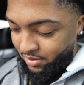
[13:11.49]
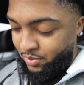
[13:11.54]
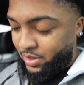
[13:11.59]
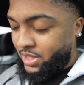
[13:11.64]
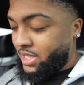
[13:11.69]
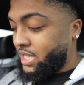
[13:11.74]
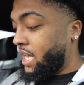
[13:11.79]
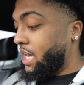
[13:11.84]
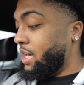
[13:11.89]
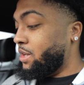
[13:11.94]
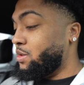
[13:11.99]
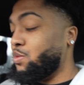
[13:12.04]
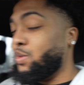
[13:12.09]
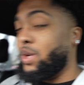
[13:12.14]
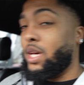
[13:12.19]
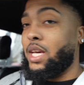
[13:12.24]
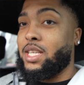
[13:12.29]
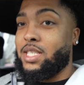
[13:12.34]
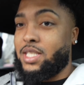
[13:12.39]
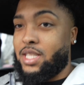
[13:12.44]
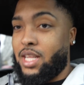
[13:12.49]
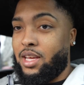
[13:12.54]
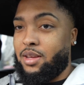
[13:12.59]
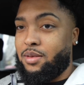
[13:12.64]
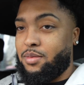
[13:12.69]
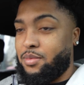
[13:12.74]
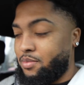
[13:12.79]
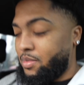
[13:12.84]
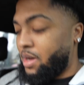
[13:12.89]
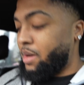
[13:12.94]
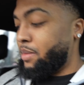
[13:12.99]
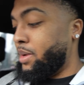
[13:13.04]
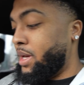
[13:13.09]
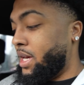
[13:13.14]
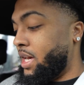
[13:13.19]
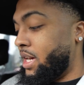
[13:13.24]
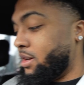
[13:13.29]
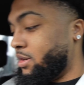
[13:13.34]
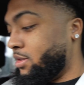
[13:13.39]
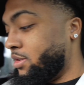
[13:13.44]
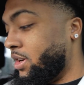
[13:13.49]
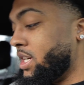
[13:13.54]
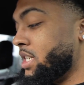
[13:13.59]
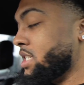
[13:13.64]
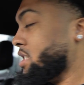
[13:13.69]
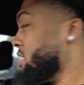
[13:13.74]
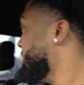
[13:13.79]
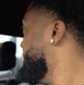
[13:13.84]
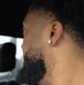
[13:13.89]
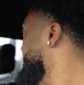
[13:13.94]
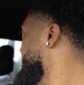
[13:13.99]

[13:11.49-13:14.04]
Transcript: But today is Wednesday. My bad. Correction.